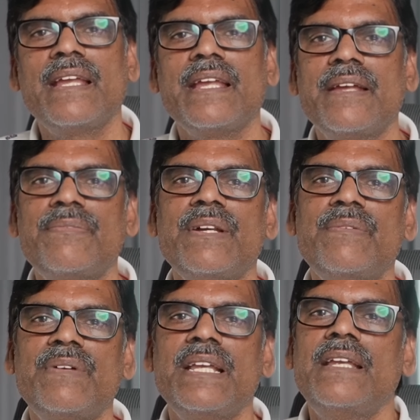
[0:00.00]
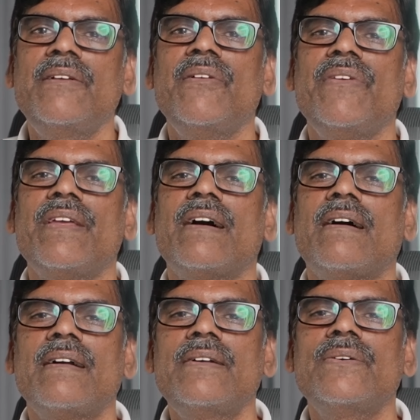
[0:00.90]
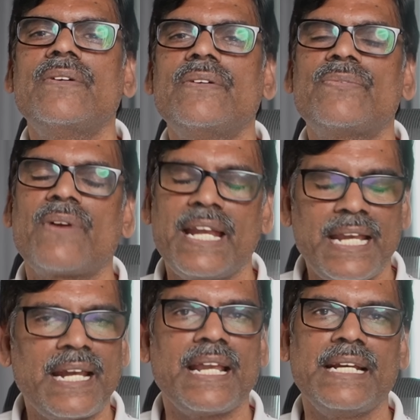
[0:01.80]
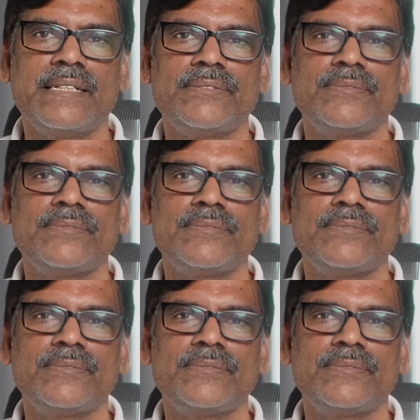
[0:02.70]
GIFT Nifty on Friday night.